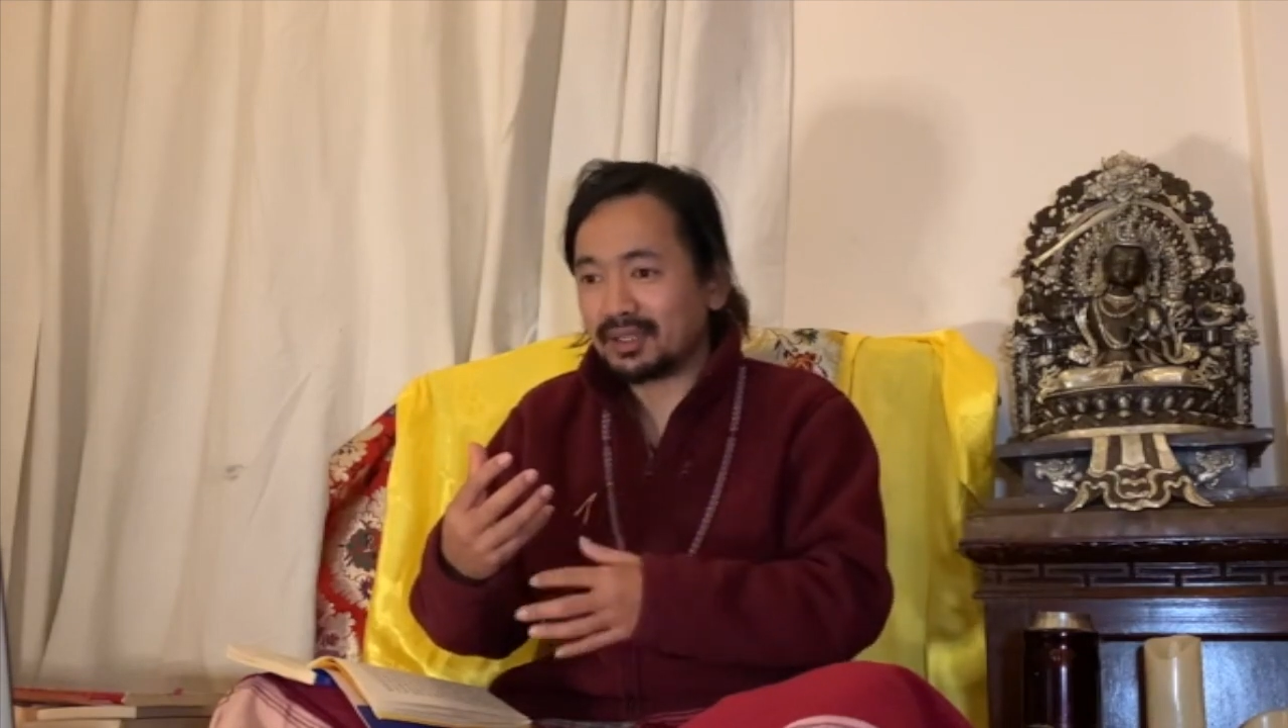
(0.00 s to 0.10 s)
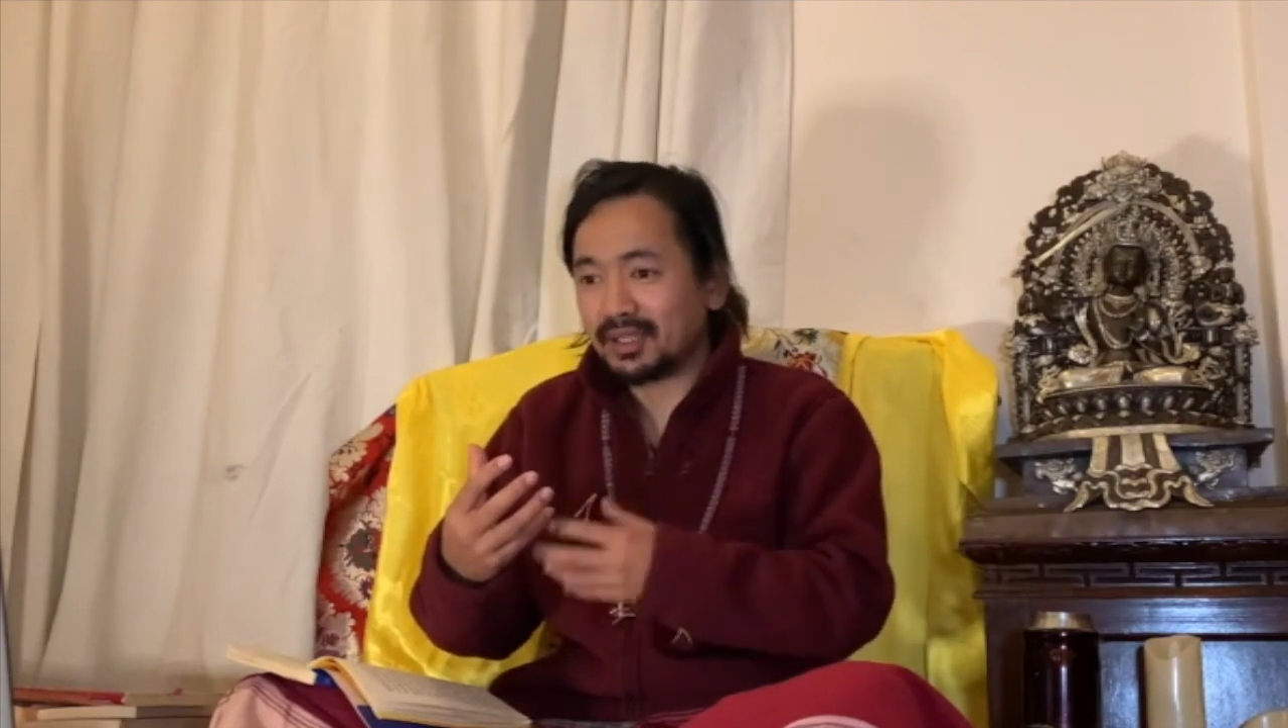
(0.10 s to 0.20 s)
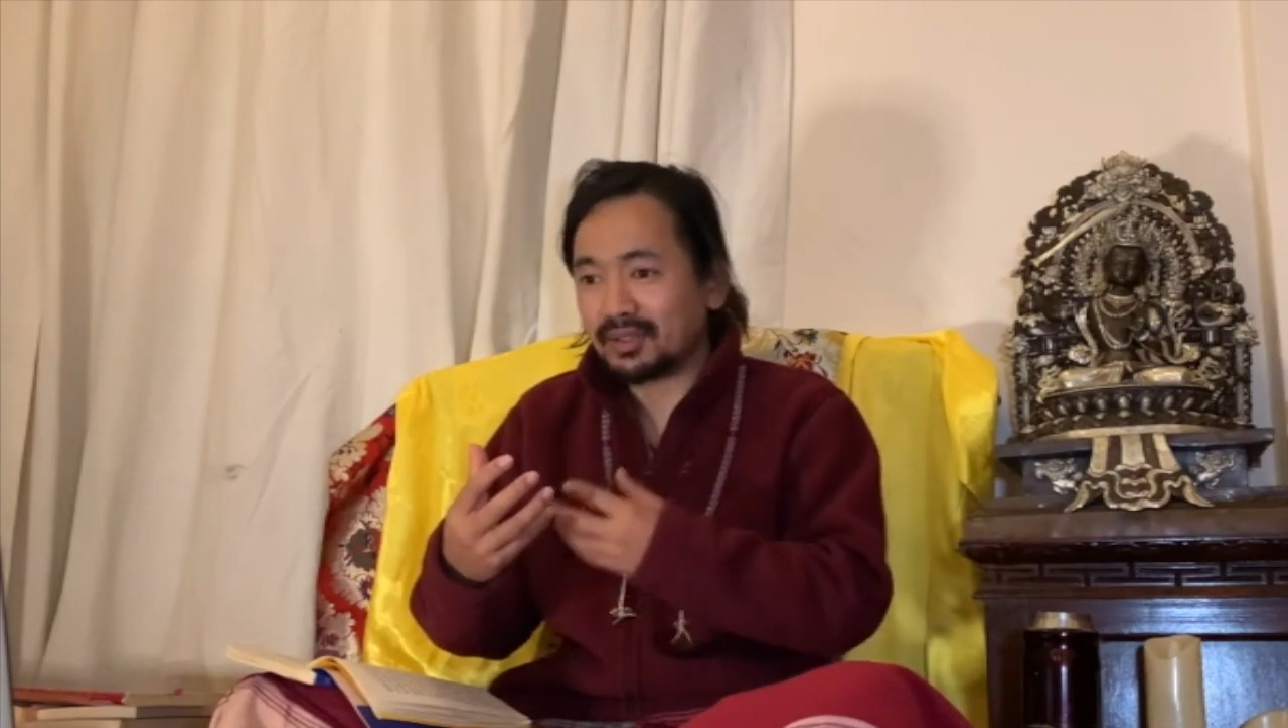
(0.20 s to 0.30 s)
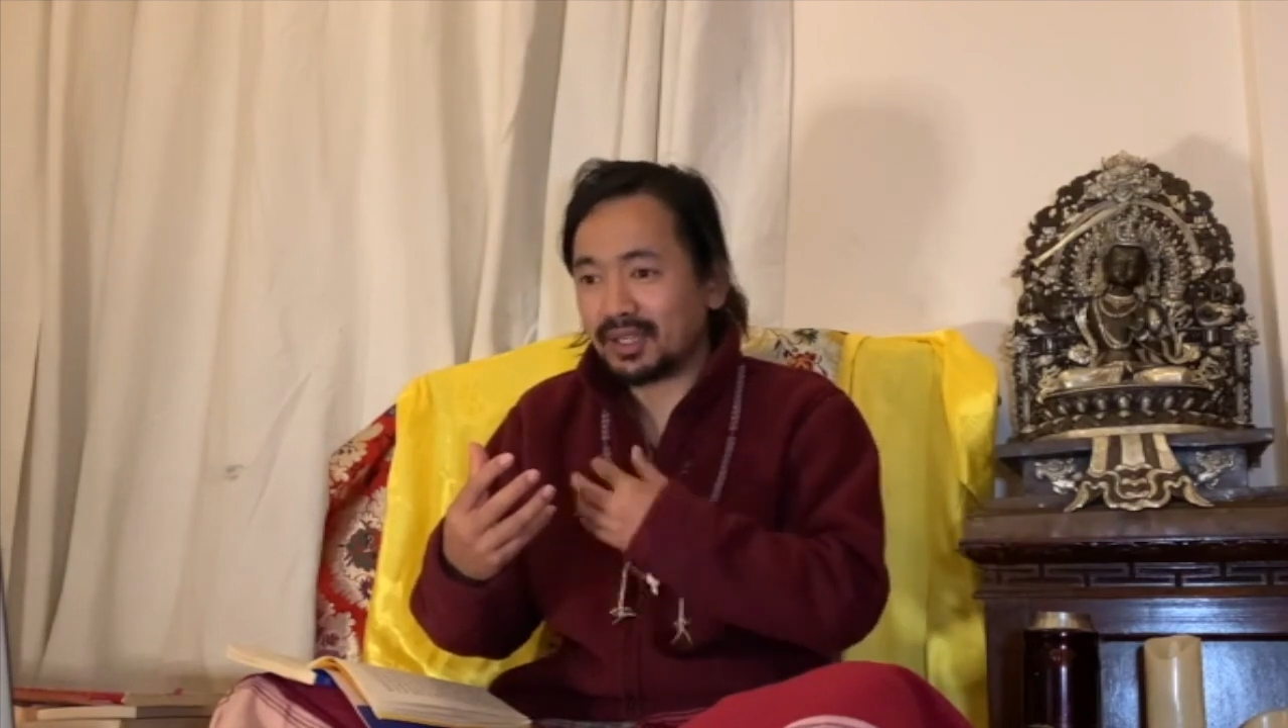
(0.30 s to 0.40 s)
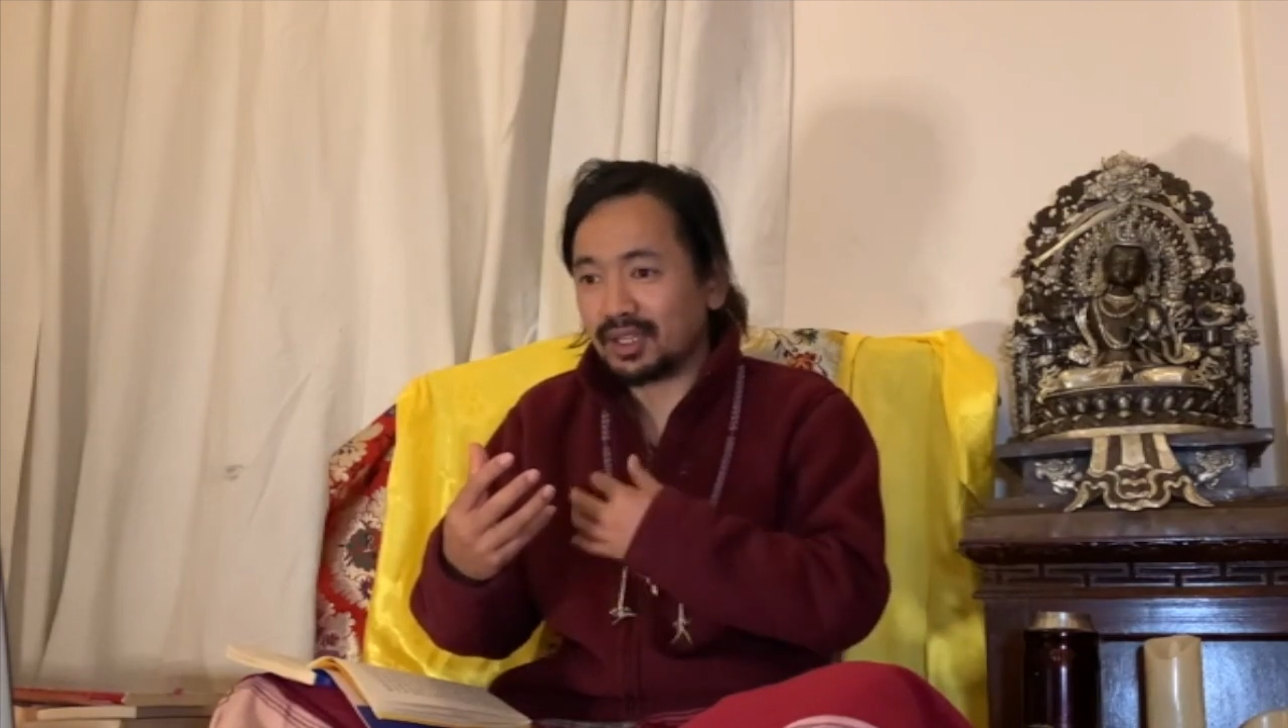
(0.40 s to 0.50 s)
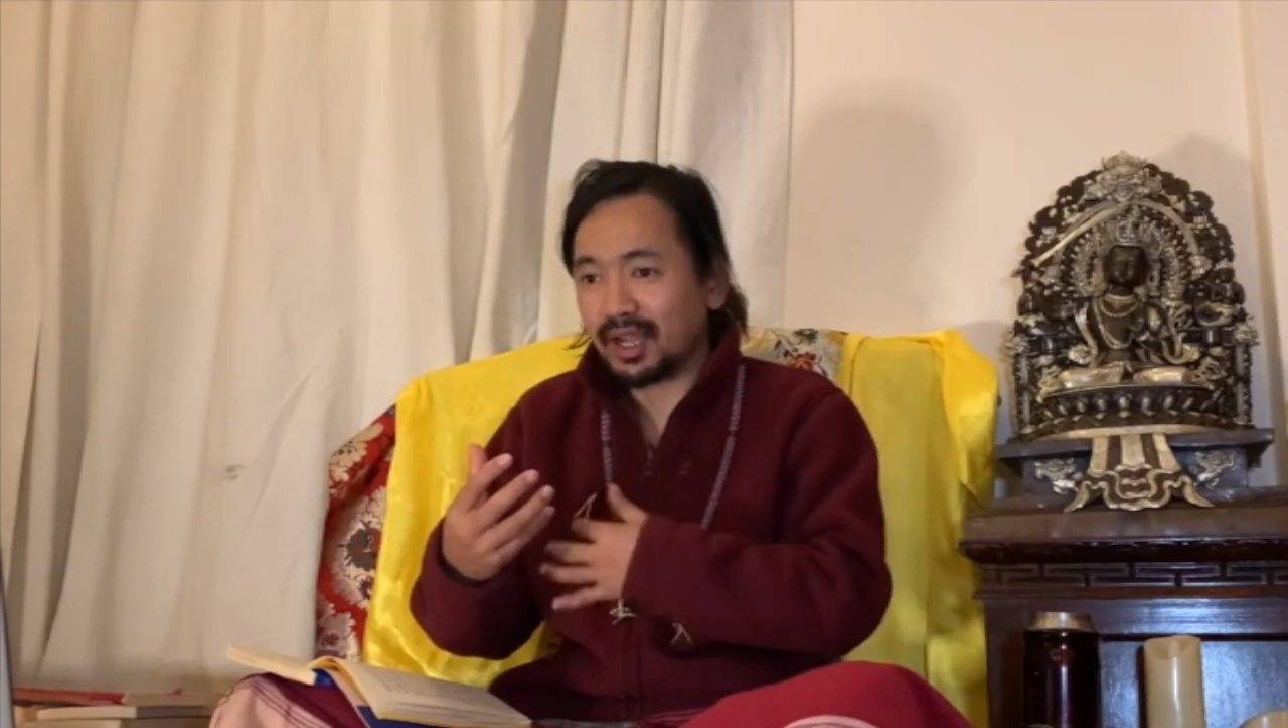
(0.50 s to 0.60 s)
the real